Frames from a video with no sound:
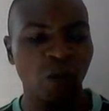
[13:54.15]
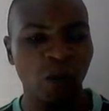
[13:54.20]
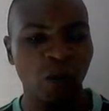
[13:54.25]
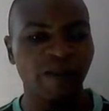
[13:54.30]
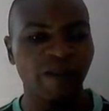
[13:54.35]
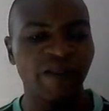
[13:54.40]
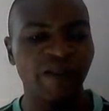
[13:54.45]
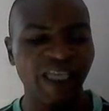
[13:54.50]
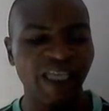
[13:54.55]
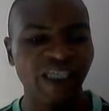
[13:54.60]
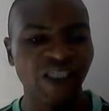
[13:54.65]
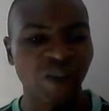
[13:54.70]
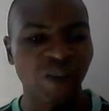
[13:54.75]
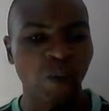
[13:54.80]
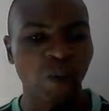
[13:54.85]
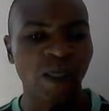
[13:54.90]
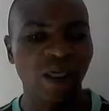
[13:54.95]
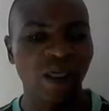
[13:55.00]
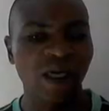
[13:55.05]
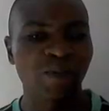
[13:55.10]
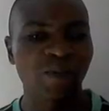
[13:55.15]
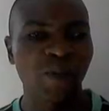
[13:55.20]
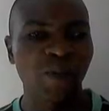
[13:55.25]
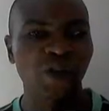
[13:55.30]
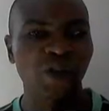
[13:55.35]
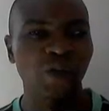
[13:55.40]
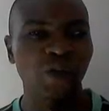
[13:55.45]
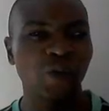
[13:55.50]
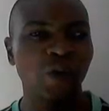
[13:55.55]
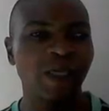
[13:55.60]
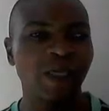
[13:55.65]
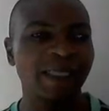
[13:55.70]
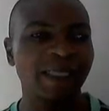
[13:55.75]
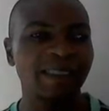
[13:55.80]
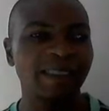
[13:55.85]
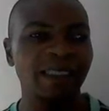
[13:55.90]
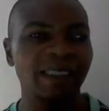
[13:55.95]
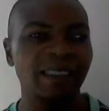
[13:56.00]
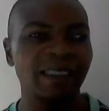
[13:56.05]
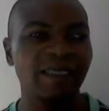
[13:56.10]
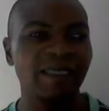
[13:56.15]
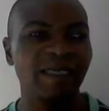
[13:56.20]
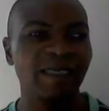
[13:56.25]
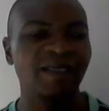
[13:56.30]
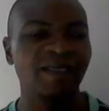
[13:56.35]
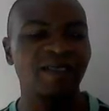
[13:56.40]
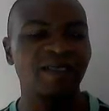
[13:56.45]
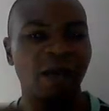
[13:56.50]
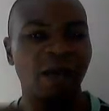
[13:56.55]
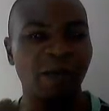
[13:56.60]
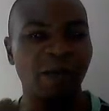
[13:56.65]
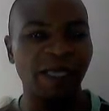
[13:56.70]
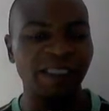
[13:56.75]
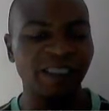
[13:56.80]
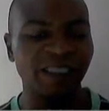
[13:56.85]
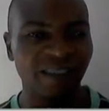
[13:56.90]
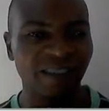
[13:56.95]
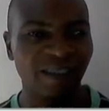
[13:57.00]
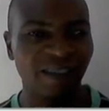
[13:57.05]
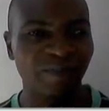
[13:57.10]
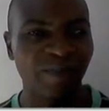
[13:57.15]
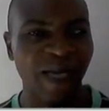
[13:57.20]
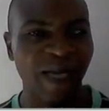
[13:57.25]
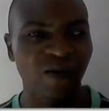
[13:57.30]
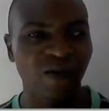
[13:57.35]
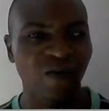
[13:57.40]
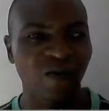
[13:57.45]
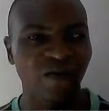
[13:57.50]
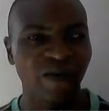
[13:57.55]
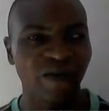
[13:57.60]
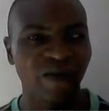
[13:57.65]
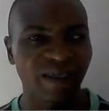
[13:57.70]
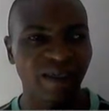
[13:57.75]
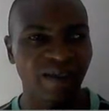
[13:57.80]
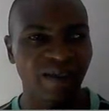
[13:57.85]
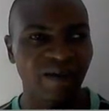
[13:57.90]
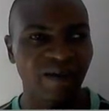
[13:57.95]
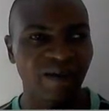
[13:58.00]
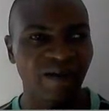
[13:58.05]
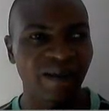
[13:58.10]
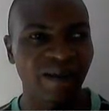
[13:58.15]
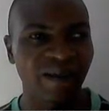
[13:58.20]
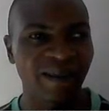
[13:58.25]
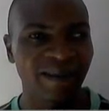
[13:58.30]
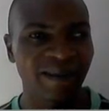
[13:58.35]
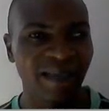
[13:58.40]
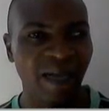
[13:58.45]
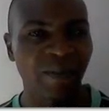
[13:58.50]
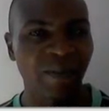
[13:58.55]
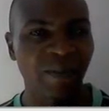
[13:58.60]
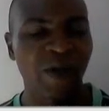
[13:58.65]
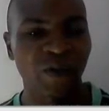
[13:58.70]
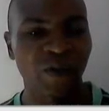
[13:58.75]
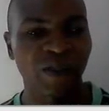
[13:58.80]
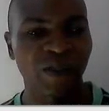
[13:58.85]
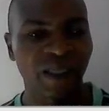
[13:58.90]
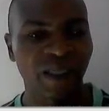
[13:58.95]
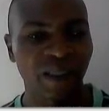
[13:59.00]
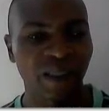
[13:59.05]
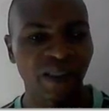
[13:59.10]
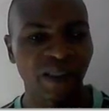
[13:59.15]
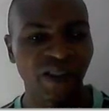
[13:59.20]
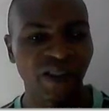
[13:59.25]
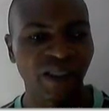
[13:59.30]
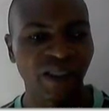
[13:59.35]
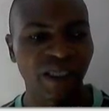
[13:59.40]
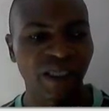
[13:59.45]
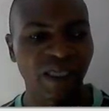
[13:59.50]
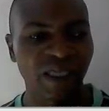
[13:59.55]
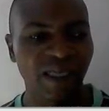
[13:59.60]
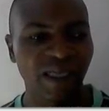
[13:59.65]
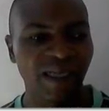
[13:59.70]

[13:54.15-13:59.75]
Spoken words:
With this, it will help us to look at the grammatical part of Cameroon English.